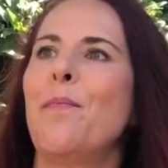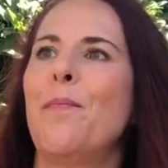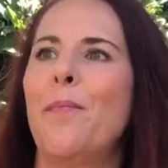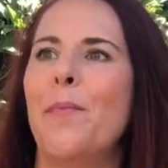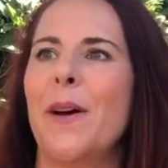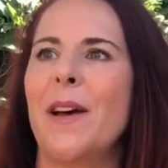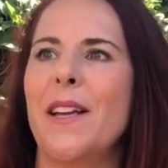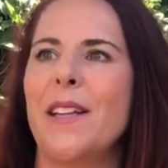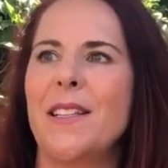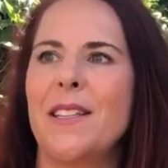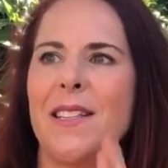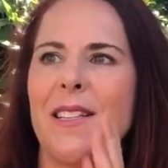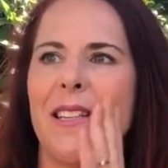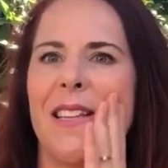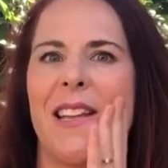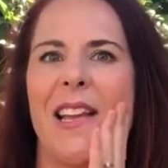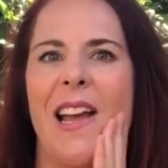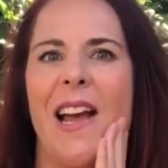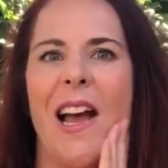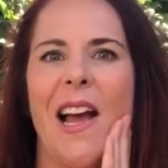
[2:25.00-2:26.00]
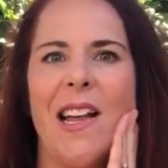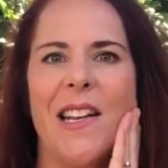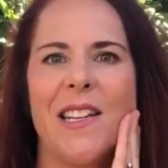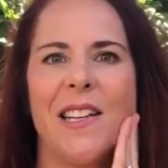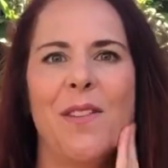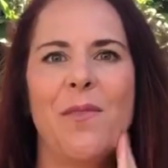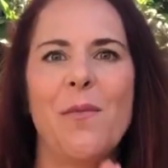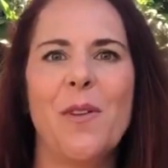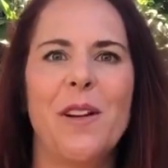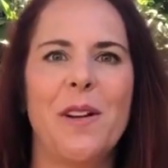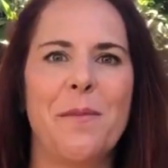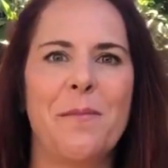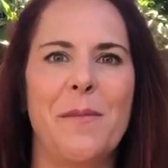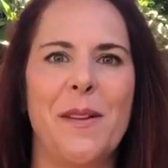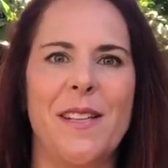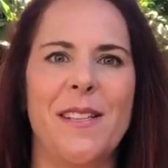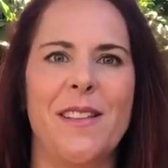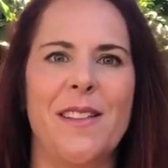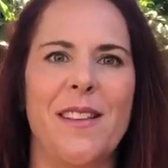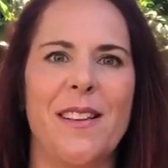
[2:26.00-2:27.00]
but I didn't want to
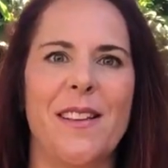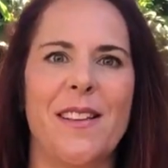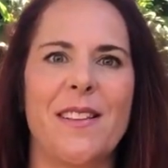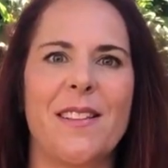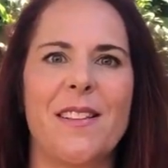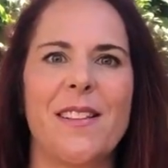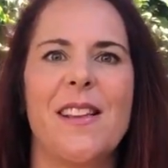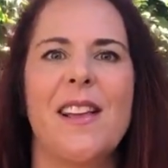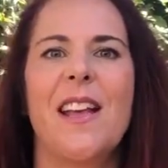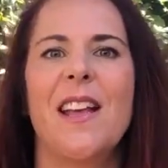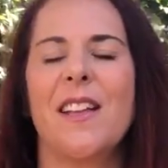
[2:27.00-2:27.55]
miss this.